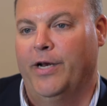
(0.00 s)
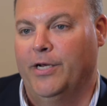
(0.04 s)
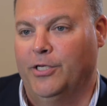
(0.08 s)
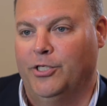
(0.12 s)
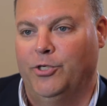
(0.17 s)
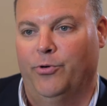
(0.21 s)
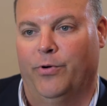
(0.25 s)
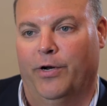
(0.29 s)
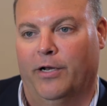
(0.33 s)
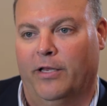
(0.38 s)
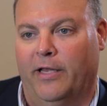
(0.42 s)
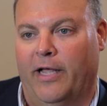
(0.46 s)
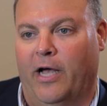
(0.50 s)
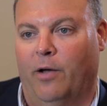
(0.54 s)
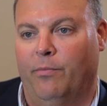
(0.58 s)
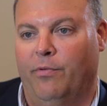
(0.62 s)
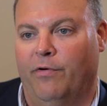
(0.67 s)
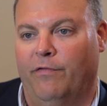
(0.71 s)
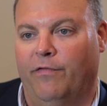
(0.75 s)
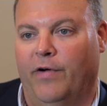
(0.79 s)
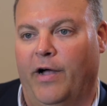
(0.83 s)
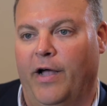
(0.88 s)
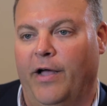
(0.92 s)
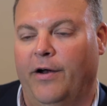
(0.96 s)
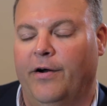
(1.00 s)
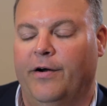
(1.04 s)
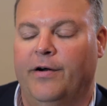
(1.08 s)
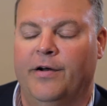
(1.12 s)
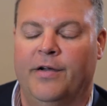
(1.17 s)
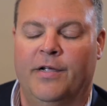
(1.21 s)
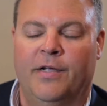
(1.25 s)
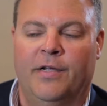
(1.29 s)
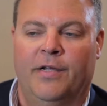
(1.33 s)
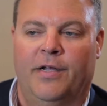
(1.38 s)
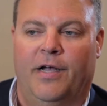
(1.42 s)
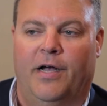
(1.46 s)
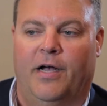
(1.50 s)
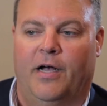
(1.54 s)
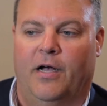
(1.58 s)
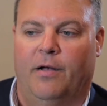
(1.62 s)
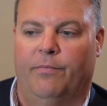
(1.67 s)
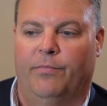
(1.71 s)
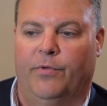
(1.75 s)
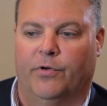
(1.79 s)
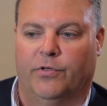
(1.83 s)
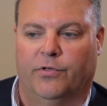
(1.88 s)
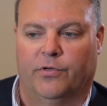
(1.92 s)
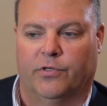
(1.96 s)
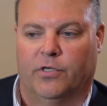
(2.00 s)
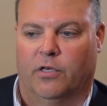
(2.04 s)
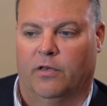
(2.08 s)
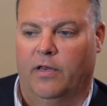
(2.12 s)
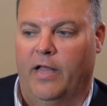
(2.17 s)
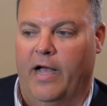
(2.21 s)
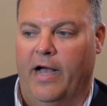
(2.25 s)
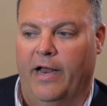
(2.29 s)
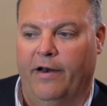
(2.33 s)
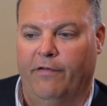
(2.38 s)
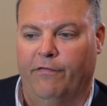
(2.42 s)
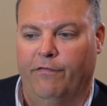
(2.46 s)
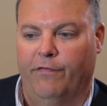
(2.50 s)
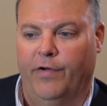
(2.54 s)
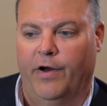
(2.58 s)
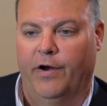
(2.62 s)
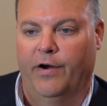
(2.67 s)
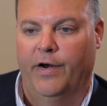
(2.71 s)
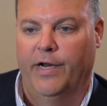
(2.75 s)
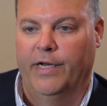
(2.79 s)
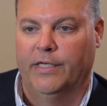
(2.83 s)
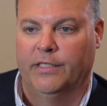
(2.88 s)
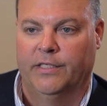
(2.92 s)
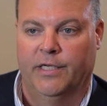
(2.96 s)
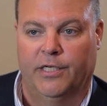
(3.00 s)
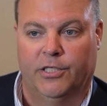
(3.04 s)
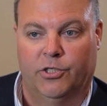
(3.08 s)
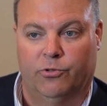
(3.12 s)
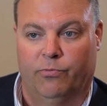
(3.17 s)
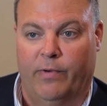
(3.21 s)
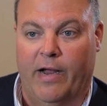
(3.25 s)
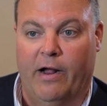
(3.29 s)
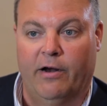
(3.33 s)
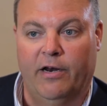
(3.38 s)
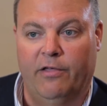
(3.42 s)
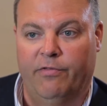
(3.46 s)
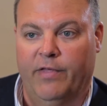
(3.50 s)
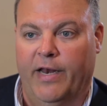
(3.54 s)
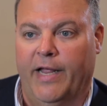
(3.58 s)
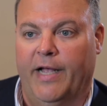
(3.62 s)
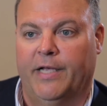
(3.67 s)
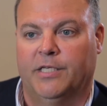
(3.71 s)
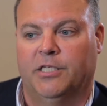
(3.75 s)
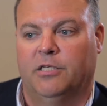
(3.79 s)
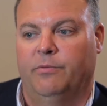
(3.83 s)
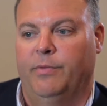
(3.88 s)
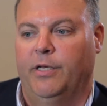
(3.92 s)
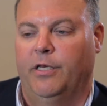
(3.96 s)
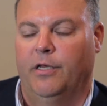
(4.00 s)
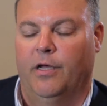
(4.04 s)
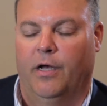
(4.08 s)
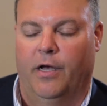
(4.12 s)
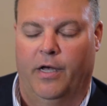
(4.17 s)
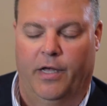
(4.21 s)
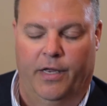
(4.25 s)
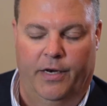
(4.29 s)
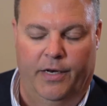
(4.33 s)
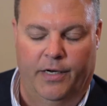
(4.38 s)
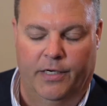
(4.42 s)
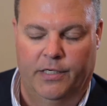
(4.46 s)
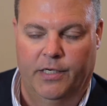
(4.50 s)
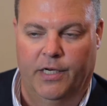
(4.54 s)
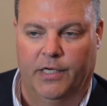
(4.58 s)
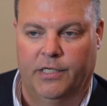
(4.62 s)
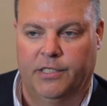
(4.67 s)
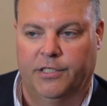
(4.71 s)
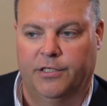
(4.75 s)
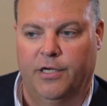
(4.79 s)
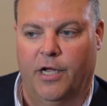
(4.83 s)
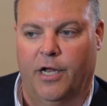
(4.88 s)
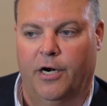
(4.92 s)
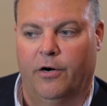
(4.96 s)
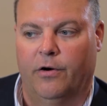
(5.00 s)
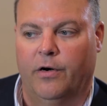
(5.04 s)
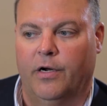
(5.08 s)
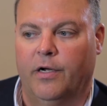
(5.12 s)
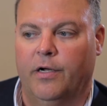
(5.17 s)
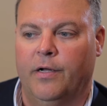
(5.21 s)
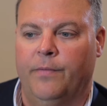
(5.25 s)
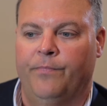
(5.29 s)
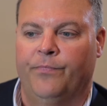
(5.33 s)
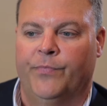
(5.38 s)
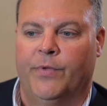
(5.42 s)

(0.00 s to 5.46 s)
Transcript: into a cloud provider. There's a lot of very intense routing that has to be done, et cetera.